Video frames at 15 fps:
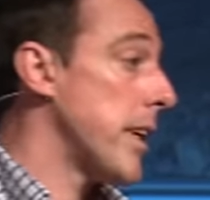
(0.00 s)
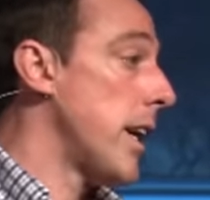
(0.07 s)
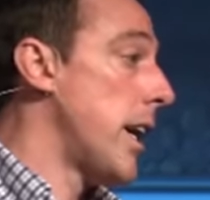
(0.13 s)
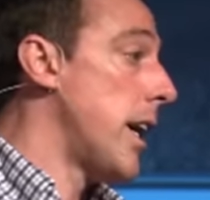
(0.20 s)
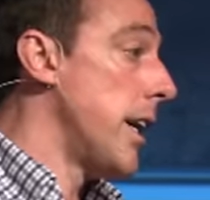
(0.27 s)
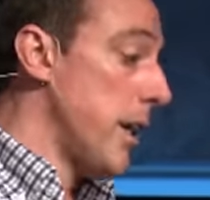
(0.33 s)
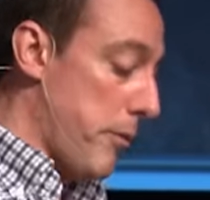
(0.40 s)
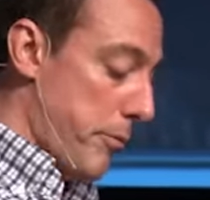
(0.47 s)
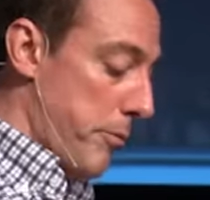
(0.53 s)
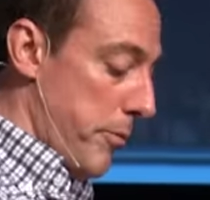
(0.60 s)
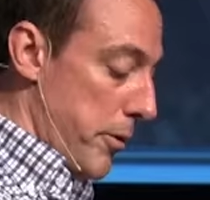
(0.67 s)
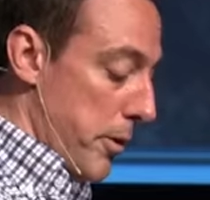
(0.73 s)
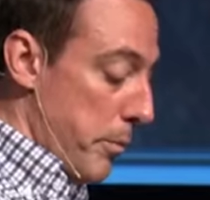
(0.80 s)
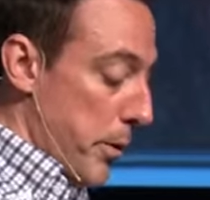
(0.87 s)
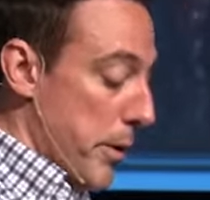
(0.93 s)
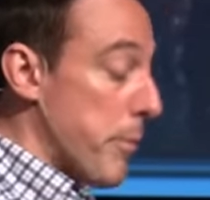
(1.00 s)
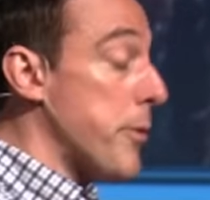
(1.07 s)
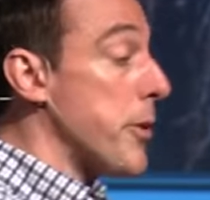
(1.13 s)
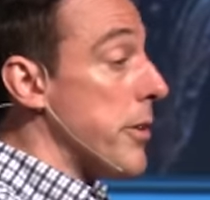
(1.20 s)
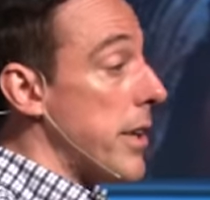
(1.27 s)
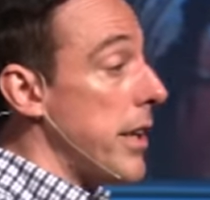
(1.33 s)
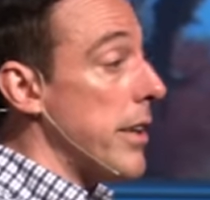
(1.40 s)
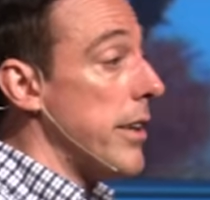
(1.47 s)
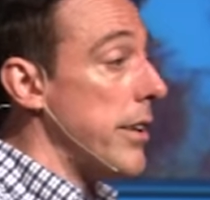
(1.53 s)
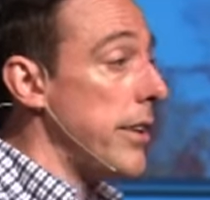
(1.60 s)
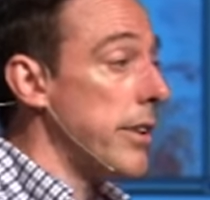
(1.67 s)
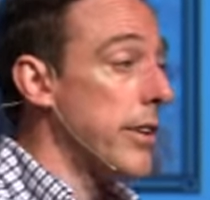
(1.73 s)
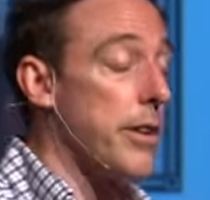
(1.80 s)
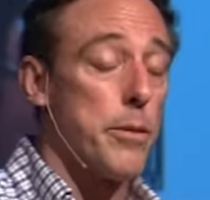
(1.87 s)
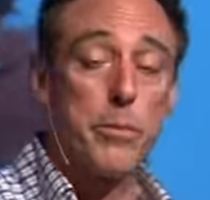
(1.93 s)
Uh, if you put him through here,
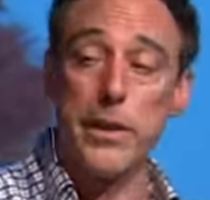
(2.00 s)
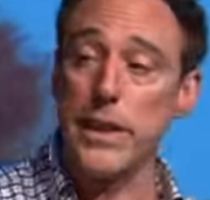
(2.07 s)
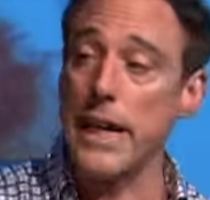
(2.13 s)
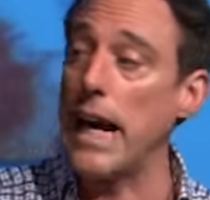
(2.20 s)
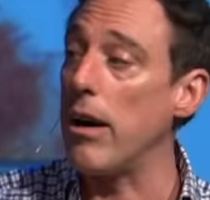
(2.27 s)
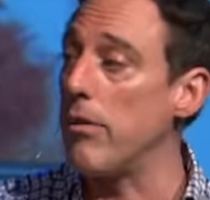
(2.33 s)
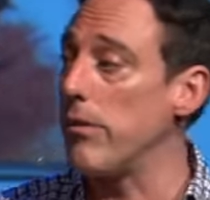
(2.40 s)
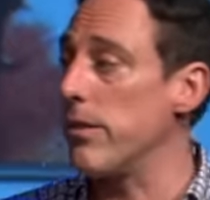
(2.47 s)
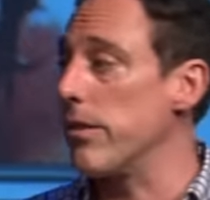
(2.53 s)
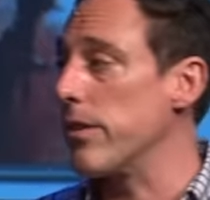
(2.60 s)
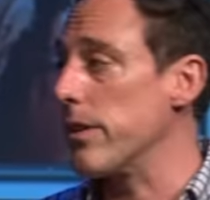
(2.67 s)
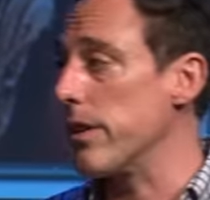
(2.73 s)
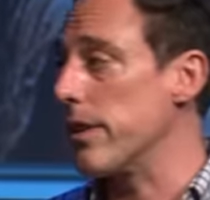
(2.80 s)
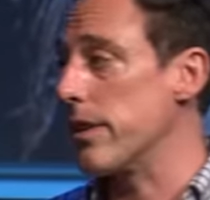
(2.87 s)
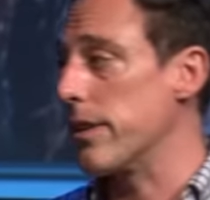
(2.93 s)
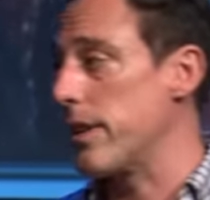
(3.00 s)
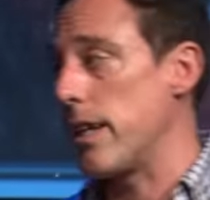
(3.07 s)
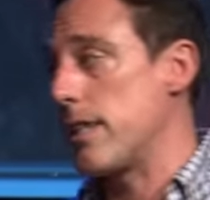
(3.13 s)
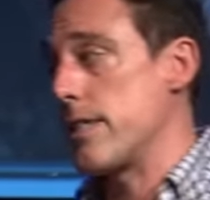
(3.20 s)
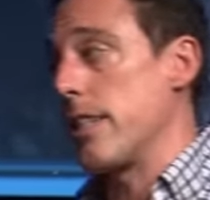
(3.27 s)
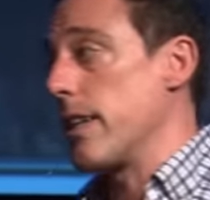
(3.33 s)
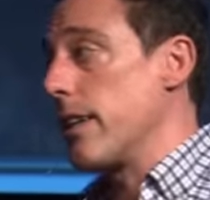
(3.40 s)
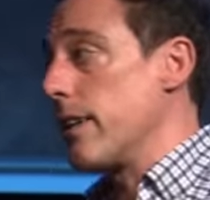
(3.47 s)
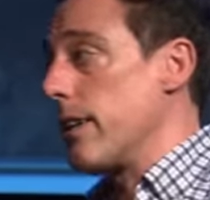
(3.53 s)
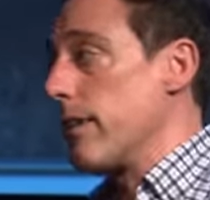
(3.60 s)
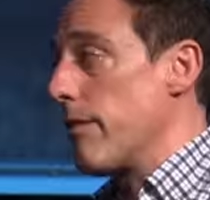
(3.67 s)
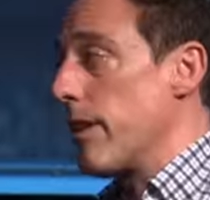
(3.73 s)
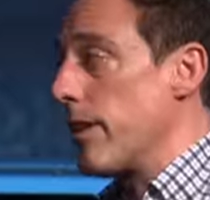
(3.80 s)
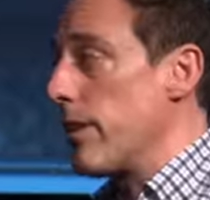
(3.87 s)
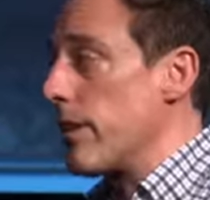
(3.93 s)
you're going to bleed out. Like, that's it.
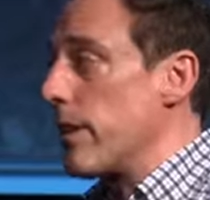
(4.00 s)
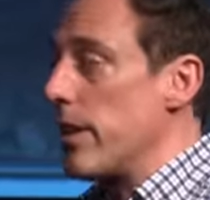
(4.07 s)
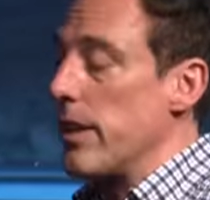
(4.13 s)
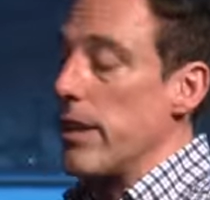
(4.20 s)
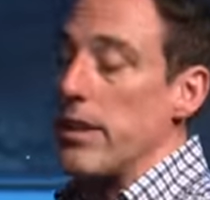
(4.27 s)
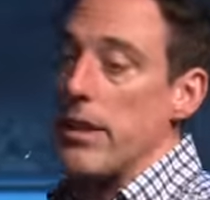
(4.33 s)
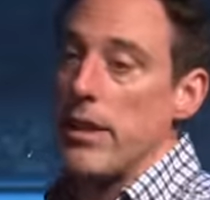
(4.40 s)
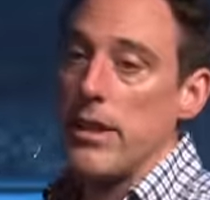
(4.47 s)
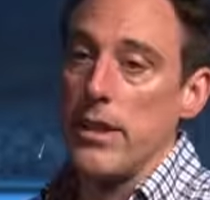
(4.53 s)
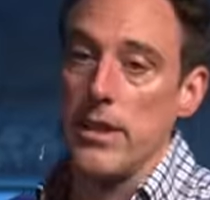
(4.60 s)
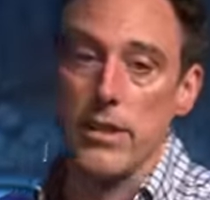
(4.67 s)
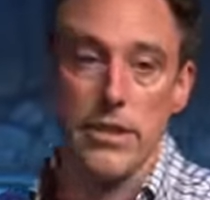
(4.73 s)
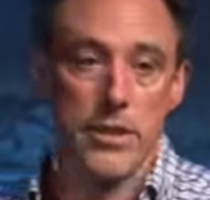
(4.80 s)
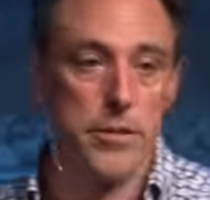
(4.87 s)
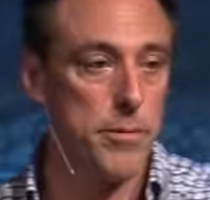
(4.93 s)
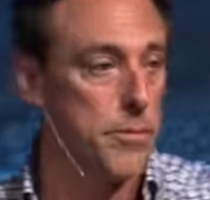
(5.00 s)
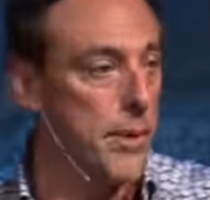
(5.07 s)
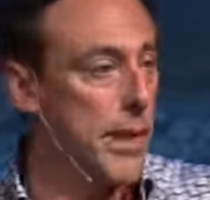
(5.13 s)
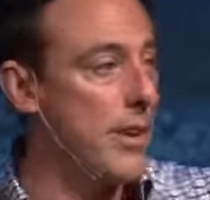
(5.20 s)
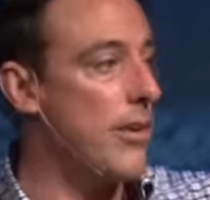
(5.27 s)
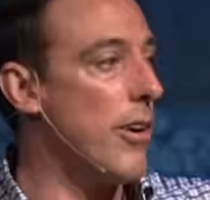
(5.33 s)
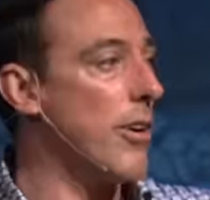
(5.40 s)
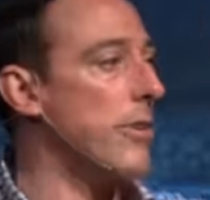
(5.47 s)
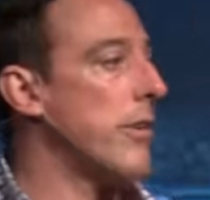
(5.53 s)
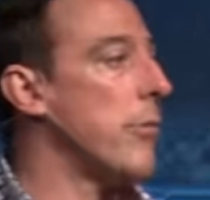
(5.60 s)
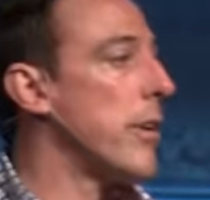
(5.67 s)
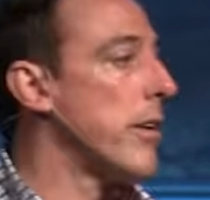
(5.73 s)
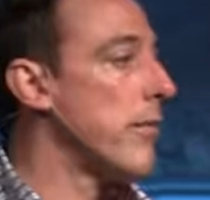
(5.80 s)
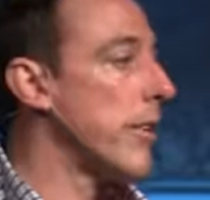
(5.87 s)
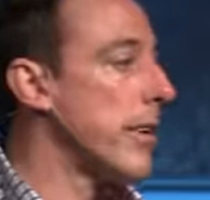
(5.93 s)
Right? You're going to hit the vein or artery or
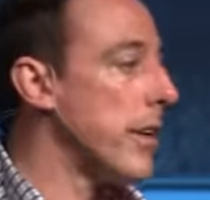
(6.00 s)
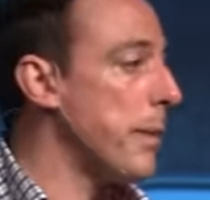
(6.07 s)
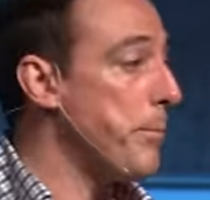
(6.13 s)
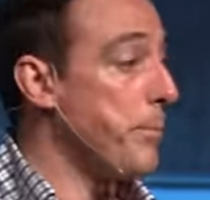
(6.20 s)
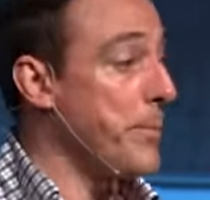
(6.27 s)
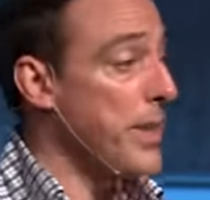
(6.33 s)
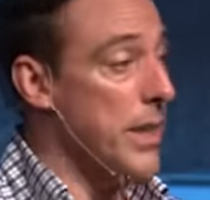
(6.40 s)
whatever there.